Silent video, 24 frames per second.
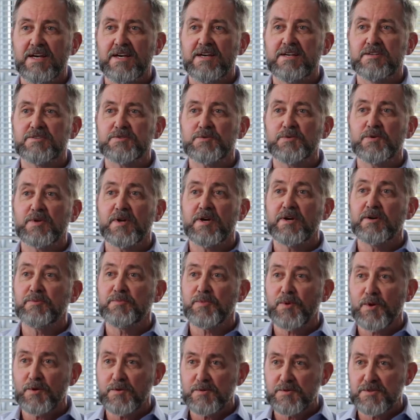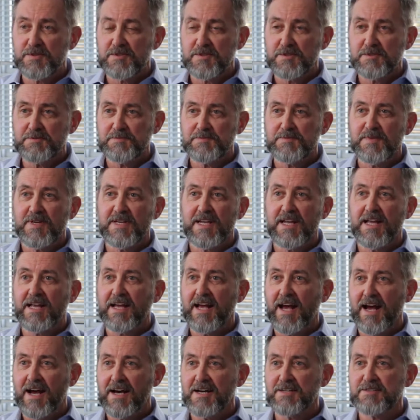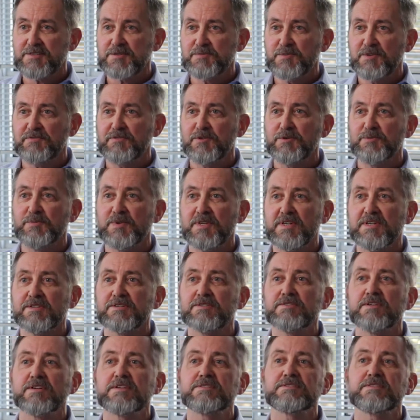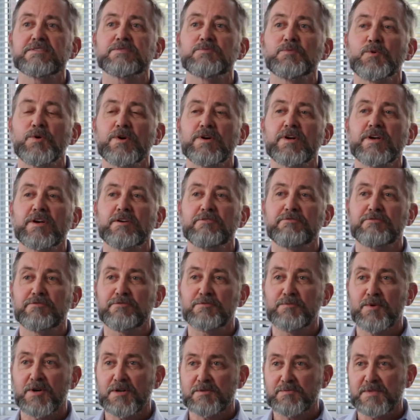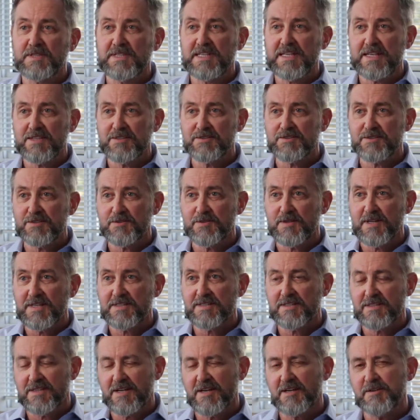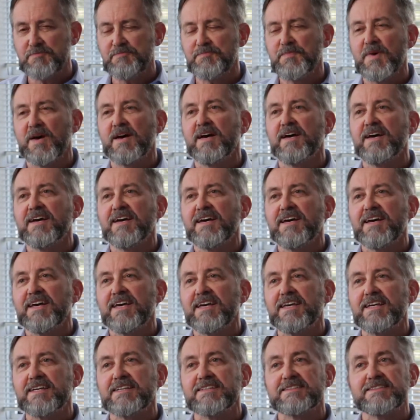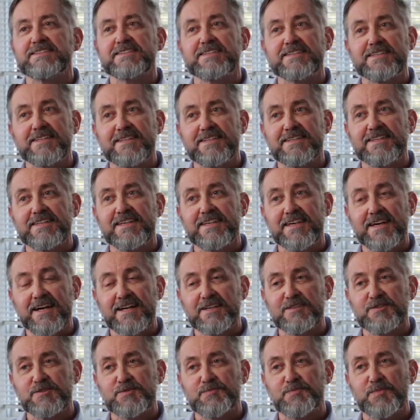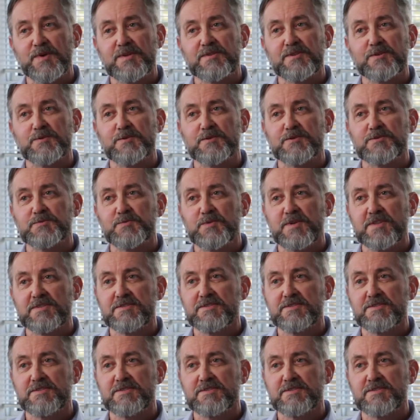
So when I approached him and I asked him if he'd be interested in working for Marmon Keystone at the time, he had said yes, but there was one